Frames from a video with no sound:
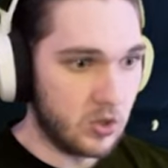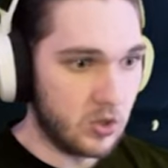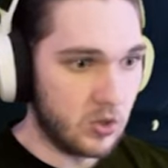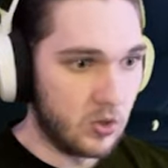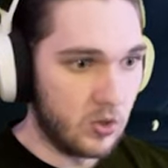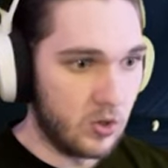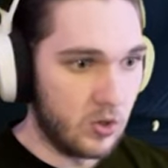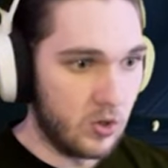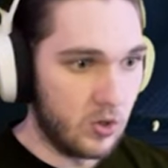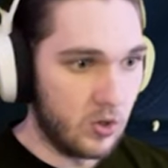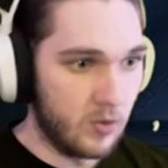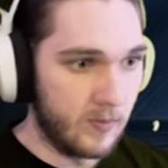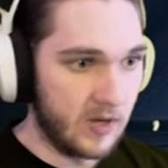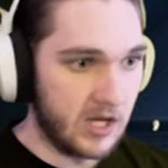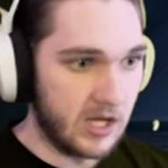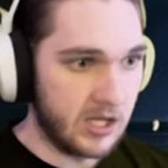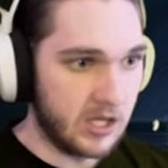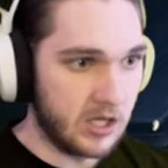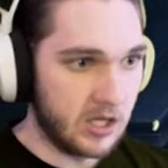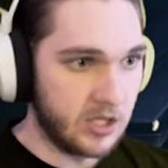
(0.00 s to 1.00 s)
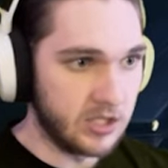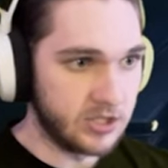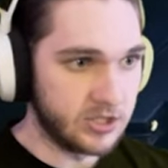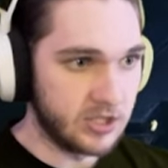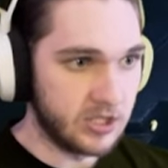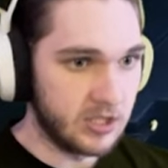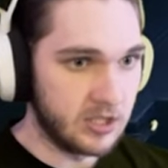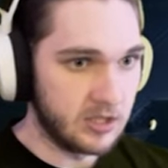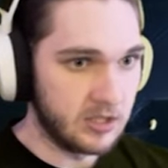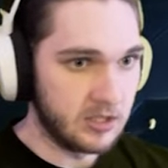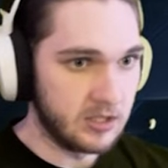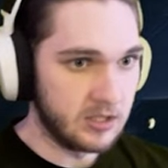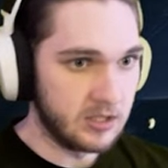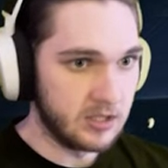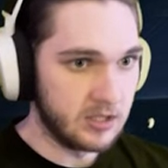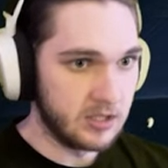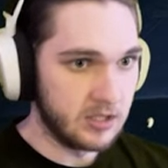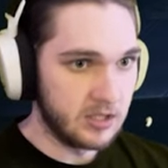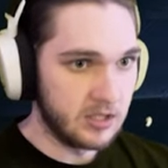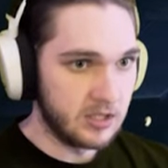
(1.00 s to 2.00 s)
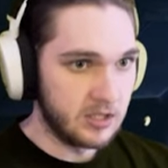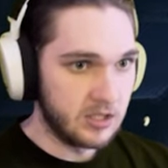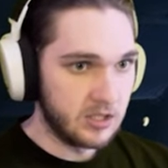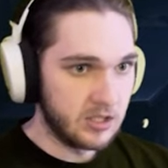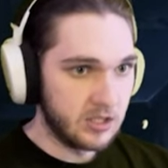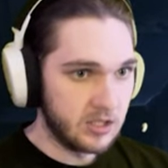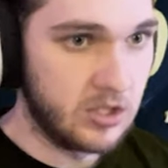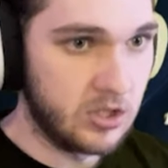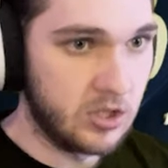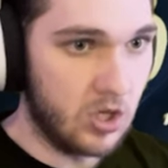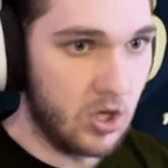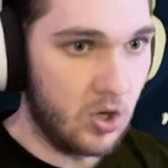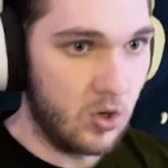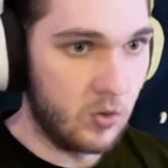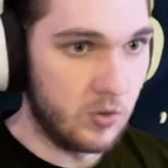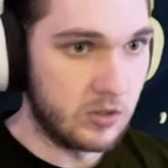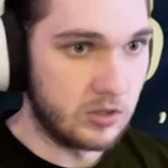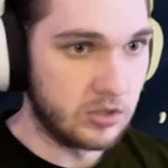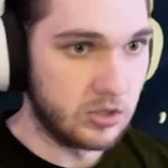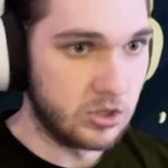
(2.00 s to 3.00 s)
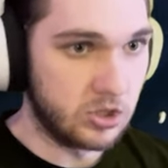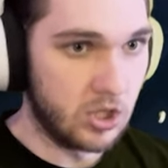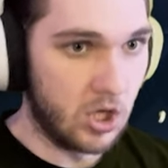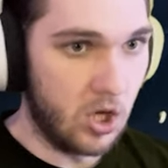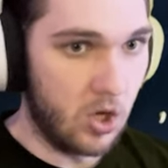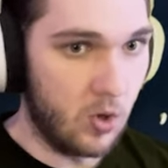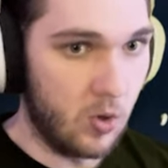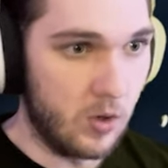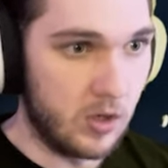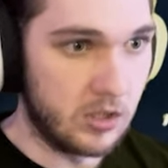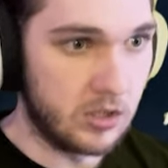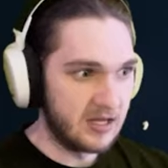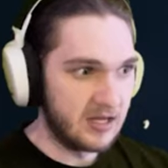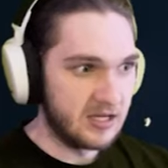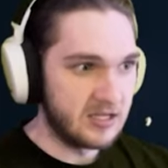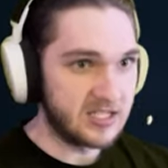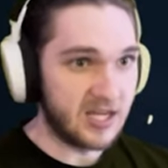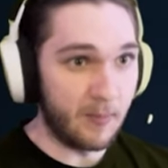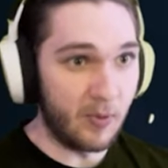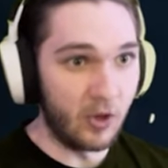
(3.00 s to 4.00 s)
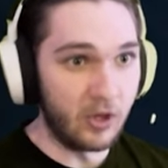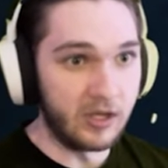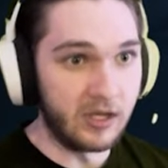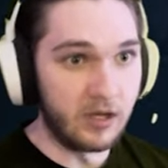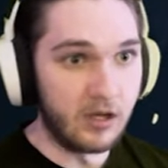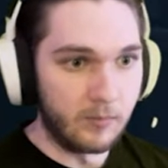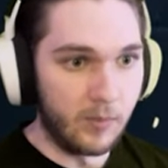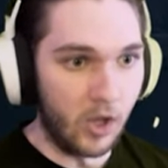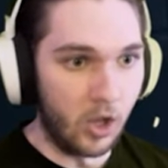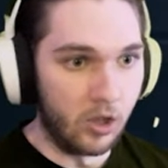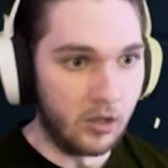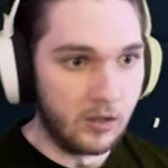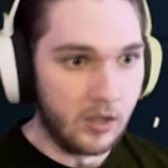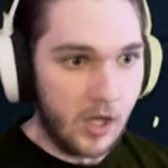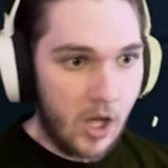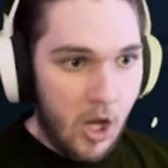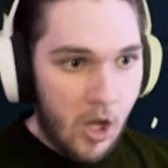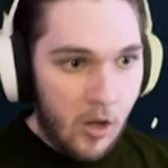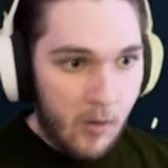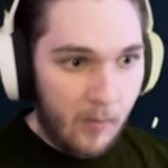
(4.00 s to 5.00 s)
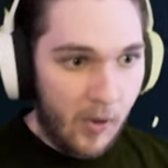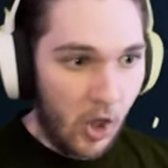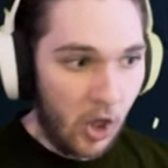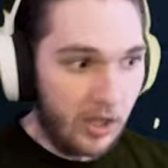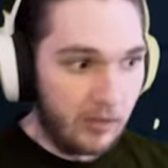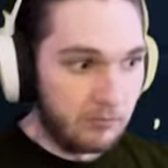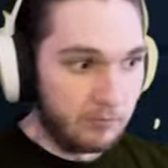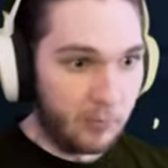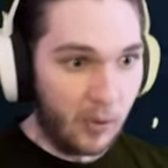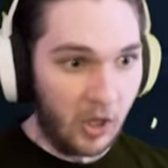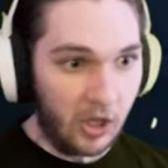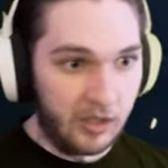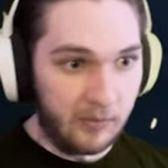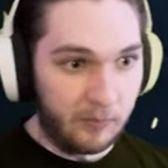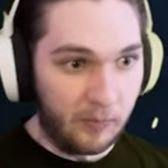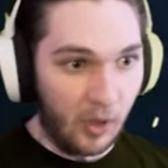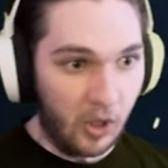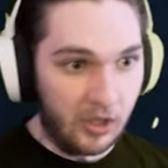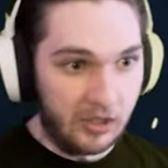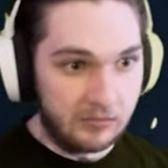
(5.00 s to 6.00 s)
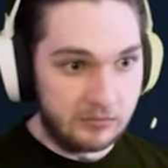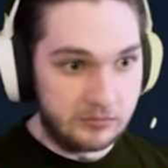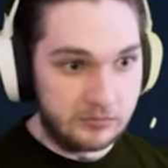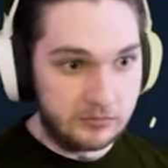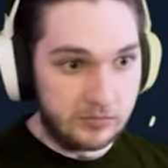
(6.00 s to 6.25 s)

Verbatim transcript: Oh my gosh. Go, go. Stop pulling. Pull. Pull it, pull it, pull it.